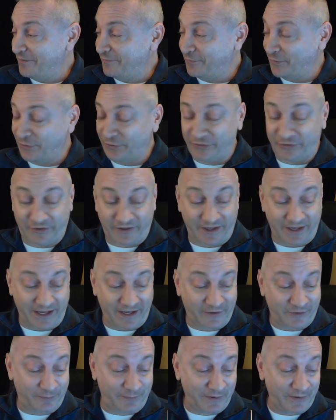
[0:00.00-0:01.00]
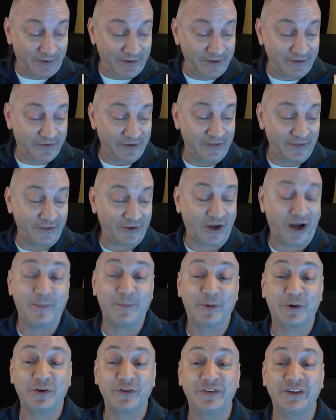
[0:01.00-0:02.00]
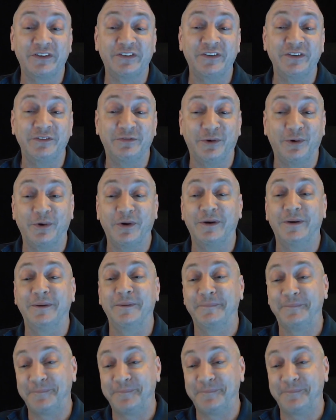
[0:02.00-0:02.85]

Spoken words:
first experience on the Commodore 64.